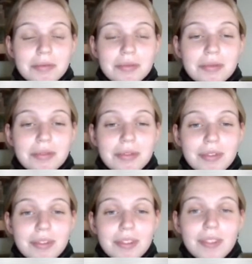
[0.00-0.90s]

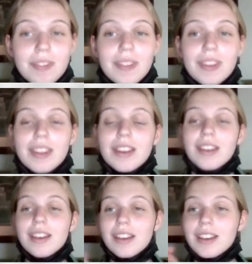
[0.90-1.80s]

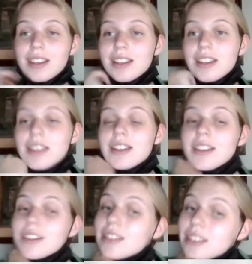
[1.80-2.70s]

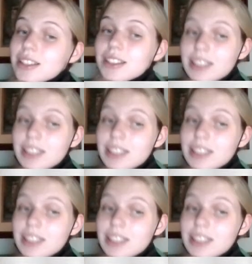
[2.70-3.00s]
The person shown says nothing.